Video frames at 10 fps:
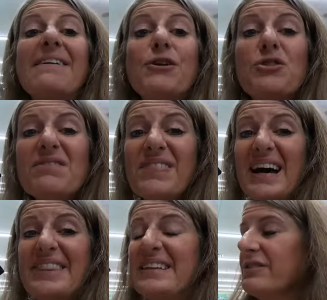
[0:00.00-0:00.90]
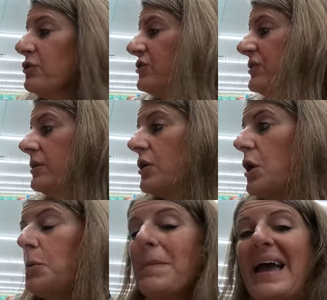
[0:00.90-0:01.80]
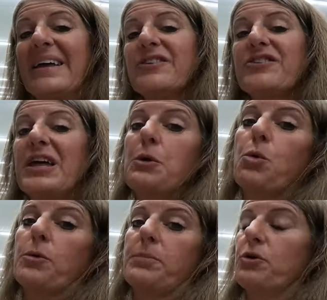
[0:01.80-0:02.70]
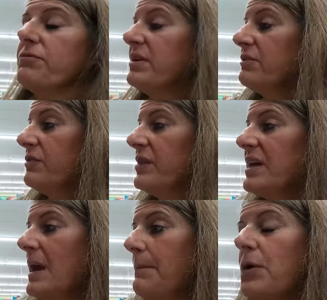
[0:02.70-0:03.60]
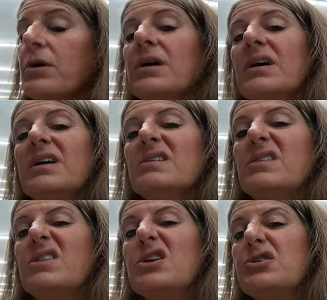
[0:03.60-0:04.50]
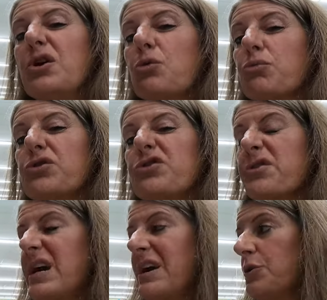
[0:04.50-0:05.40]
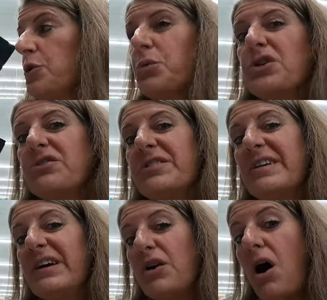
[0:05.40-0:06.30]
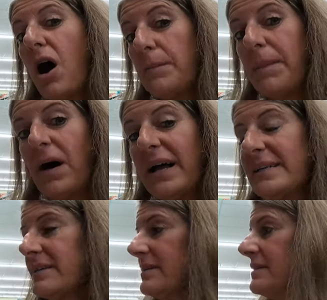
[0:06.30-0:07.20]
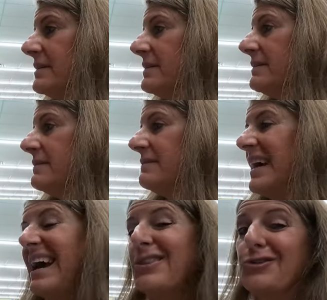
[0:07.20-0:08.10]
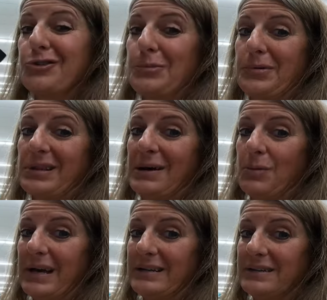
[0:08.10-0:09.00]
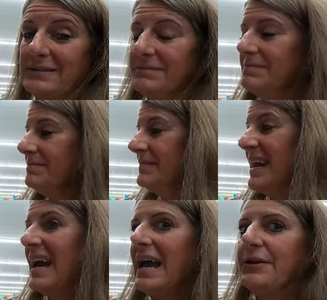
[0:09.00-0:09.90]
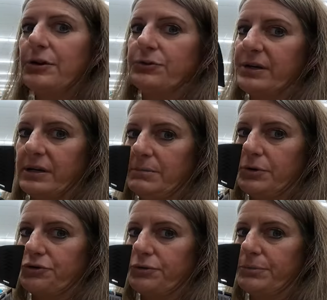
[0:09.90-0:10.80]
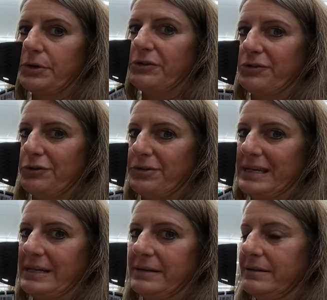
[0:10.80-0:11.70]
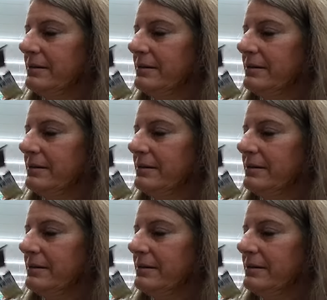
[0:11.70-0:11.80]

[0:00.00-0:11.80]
If you could find these little silicone mats, they work perfect for the camper, so that you don't ruin your counter when you set down a hot pot. And they're super lightweight and don't take up much room because they're thin.